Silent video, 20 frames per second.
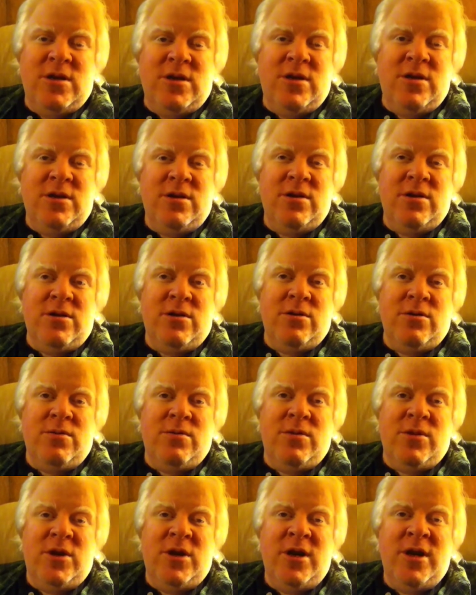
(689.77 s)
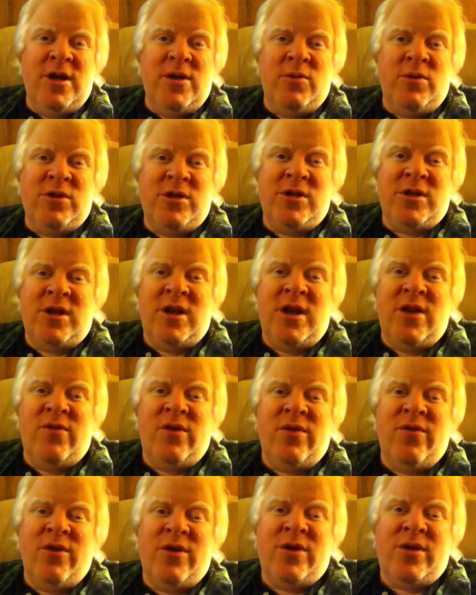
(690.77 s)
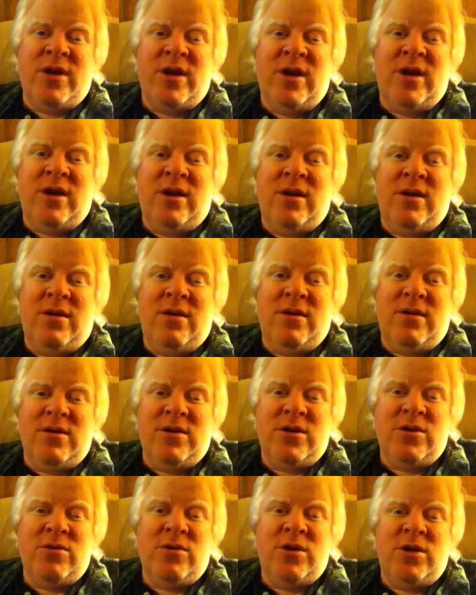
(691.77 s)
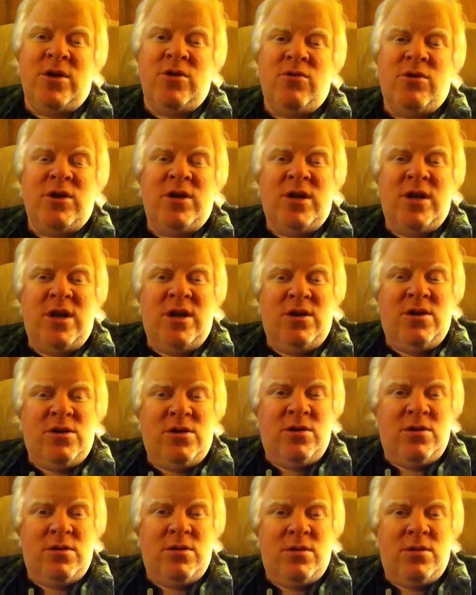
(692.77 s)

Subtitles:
The animal just gave everything so that you could eat.